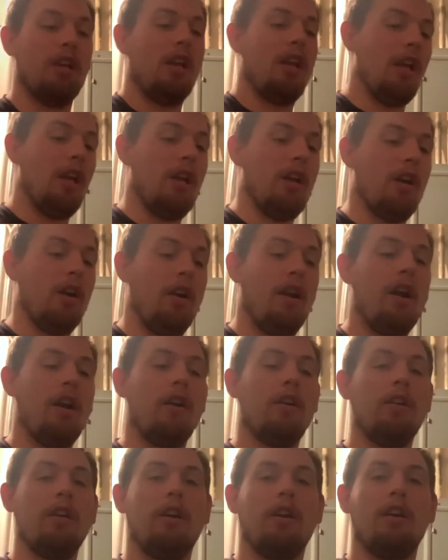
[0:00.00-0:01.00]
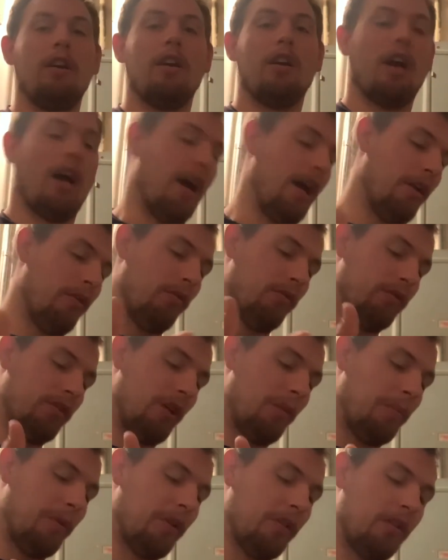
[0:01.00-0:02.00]
in our area. I will
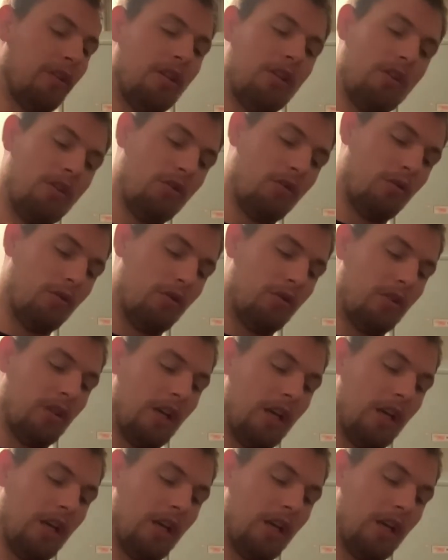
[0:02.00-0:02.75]
typically use